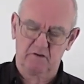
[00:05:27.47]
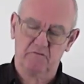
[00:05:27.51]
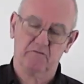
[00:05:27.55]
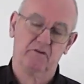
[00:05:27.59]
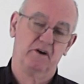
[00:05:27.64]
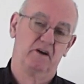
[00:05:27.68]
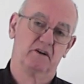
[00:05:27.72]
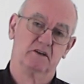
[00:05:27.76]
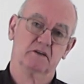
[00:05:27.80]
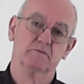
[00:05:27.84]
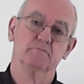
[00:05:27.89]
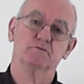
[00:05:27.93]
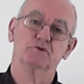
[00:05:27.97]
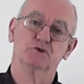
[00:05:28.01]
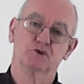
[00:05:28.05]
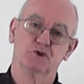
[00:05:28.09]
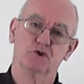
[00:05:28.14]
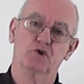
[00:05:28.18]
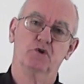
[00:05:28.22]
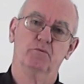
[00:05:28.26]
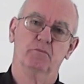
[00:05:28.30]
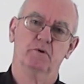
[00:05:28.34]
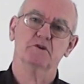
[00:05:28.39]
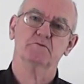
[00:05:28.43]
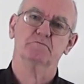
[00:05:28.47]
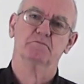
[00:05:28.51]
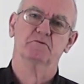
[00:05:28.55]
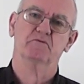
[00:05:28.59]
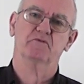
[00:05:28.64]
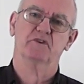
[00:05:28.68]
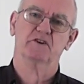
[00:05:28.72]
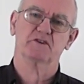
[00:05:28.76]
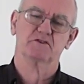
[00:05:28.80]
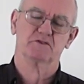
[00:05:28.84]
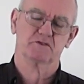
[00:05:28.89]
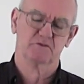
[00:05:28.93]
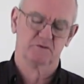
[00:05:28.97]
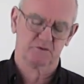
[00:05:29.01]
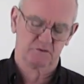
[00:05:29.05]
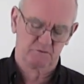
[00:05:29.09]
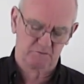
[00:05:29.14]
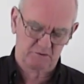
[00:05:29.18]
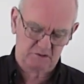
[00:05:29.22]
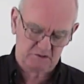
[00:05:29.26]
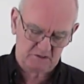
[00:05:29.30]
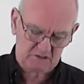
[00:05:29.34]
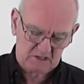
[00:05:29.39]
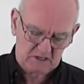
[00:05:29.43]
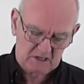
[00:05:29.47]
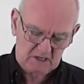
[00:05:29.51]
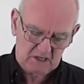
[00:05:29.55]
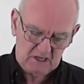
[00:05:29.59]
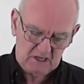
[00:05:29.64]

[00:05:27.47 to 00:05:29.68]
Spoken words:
In fact, I'm sure most professionals will.